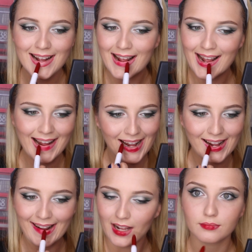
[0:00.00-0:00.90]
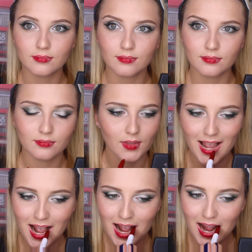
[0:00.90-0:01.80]
just creates a lot more
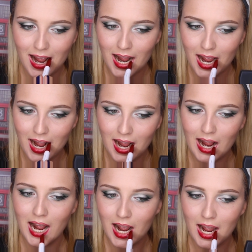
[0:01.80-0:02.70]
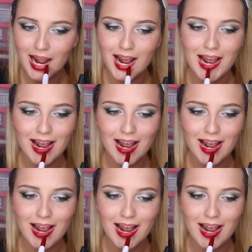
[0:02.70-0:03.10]
of a clean line.